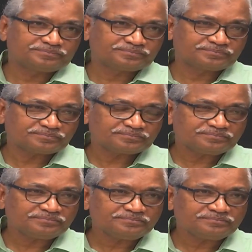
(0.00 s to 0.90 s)

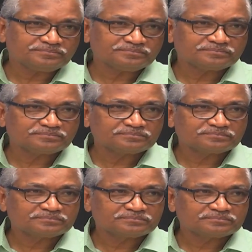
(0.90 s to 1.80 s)

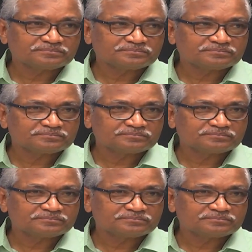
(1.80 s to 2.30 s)
Nobody speaks.